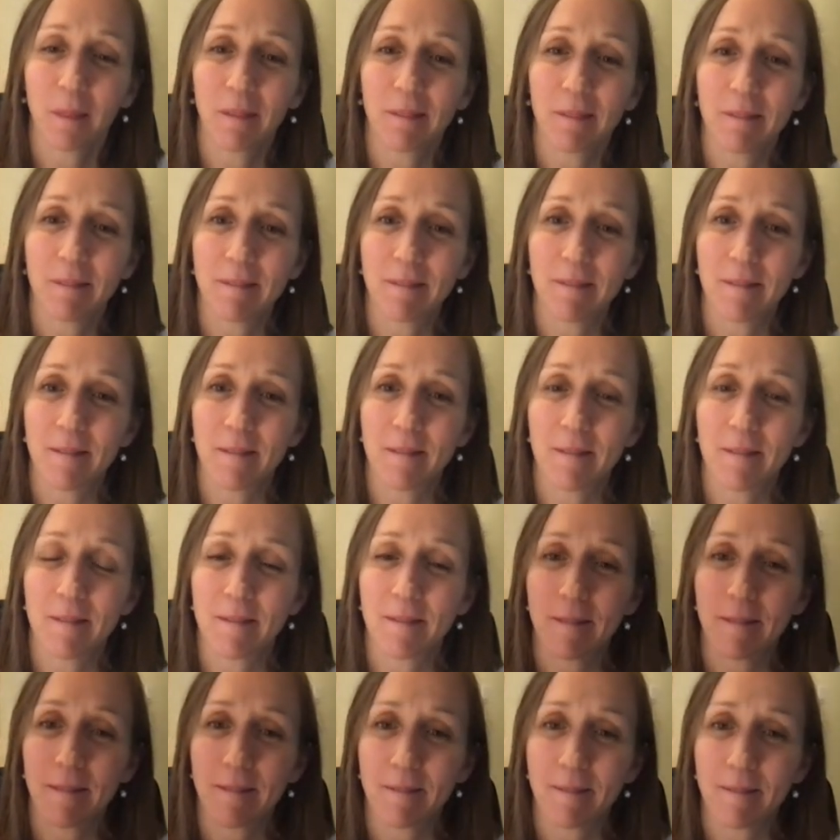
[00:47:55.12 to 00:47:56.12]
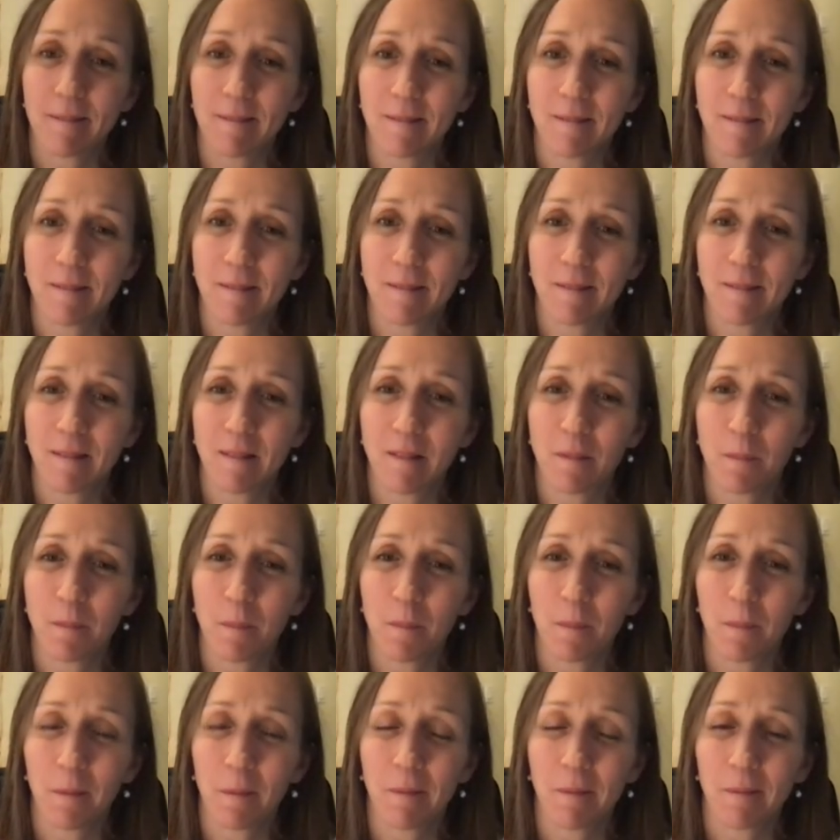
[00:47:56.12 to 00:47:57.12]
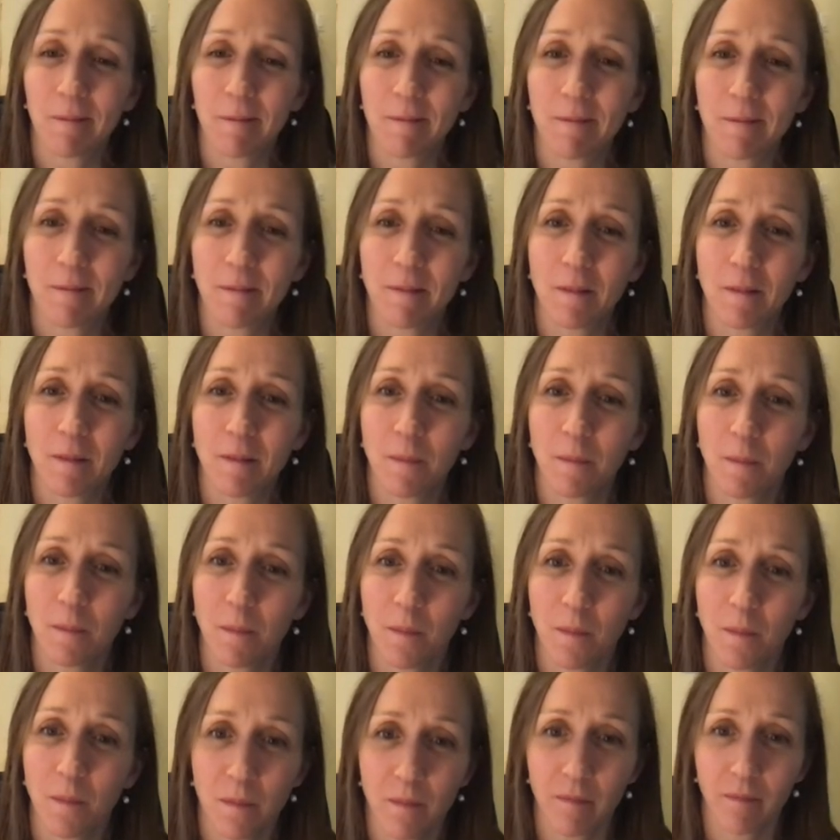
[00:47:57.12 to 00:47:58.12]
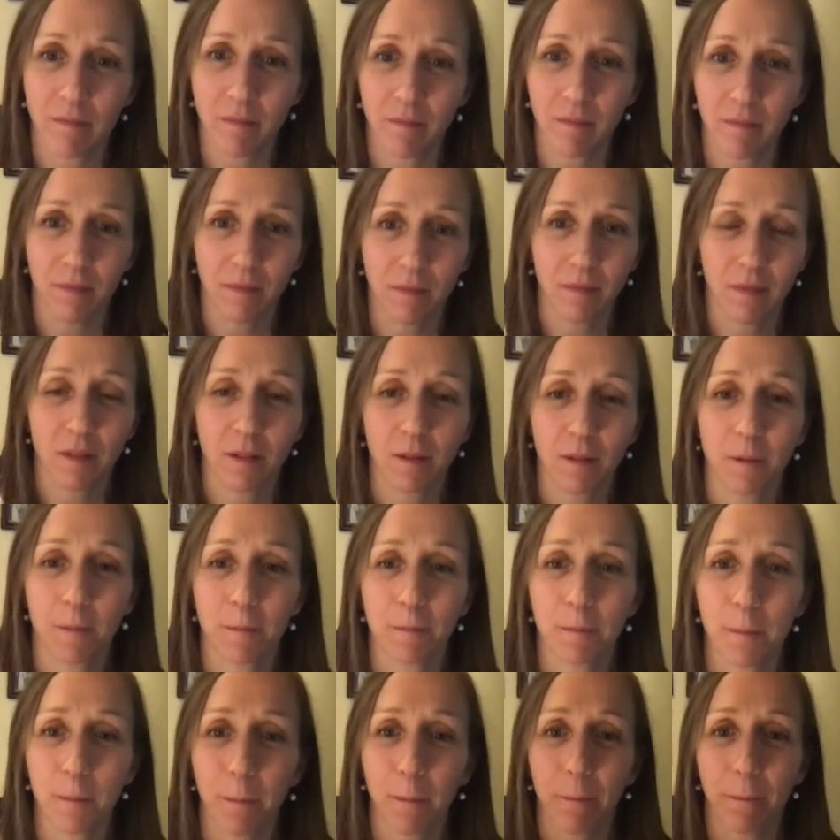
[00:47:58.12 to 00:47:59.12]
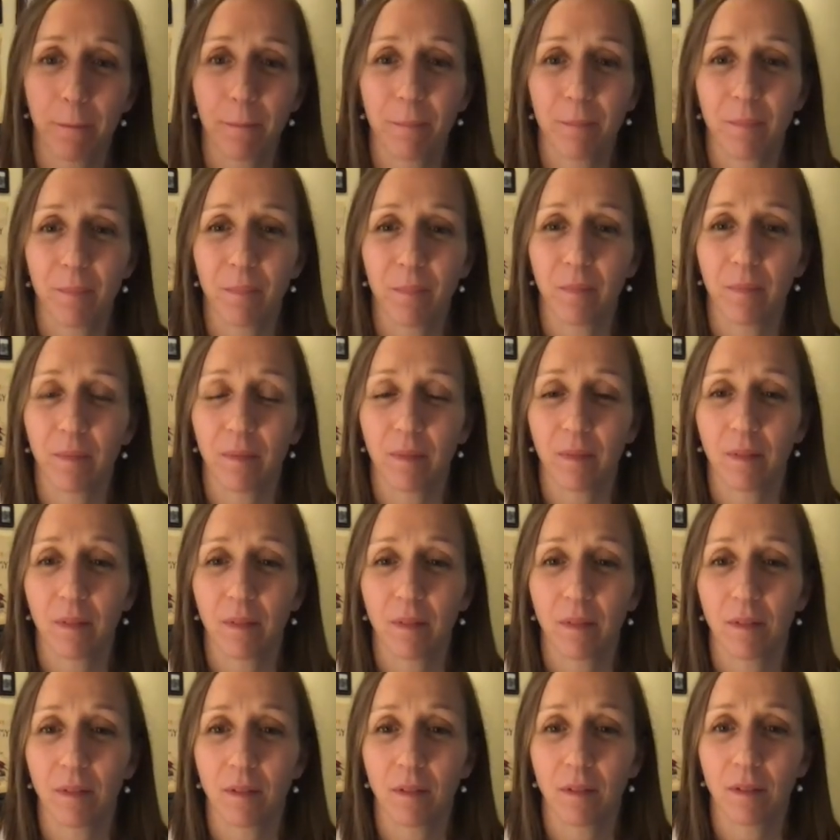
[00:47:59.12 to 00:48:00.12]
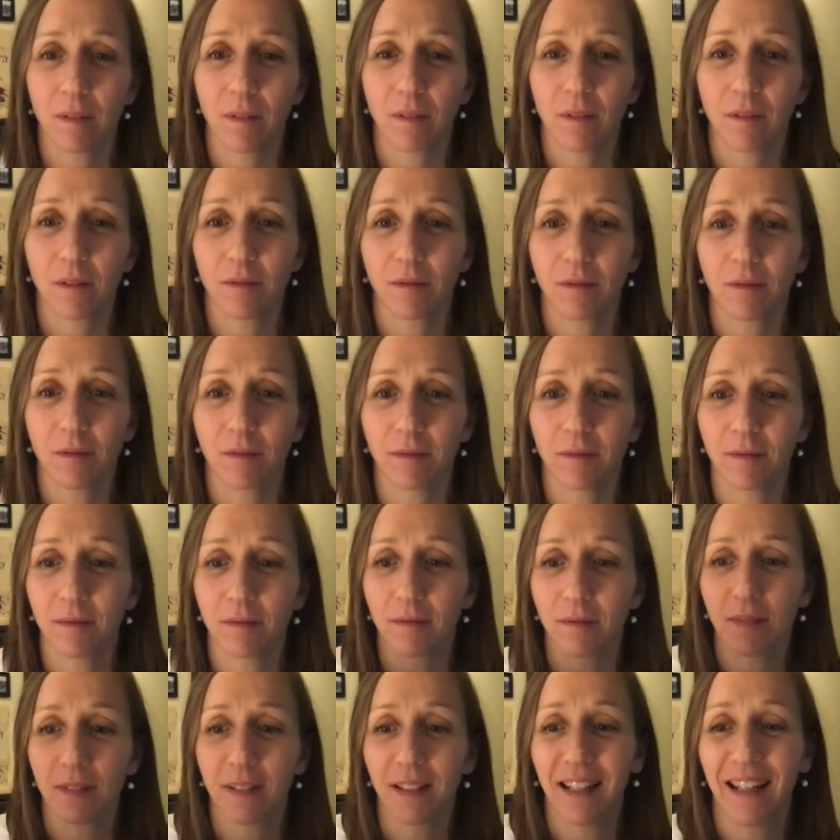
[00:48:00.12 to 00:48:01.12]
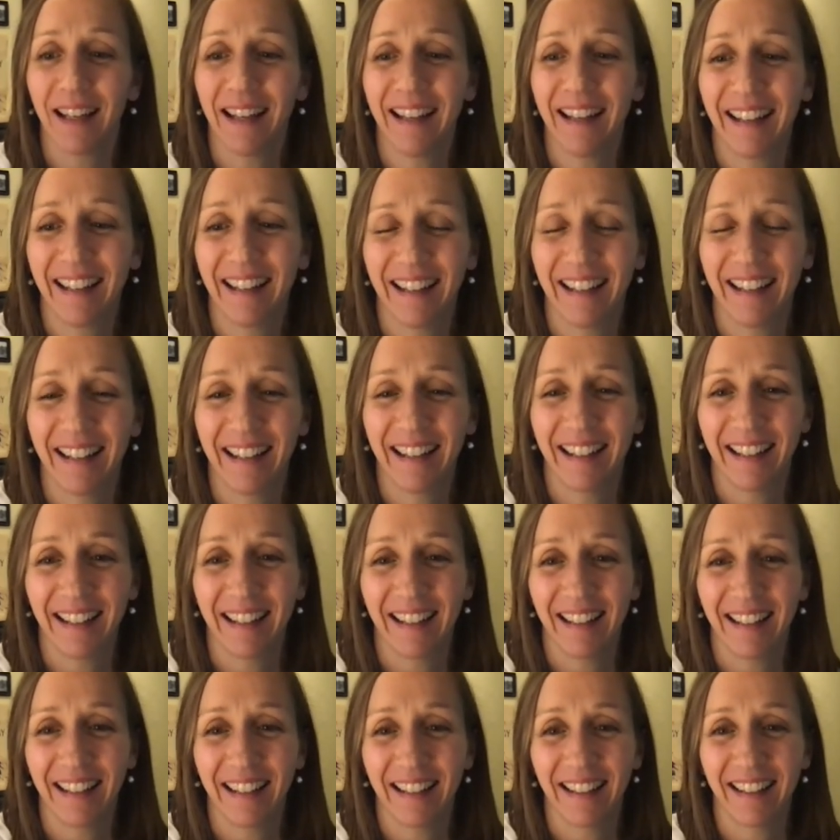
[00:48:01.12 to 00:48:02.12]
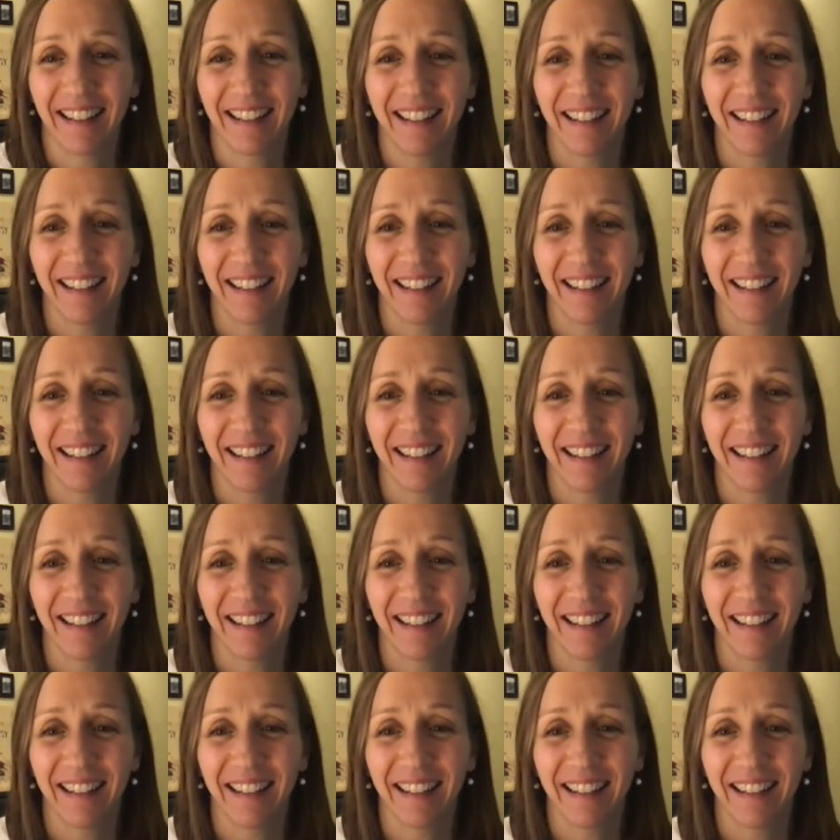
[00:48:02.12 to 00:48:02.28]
(silent)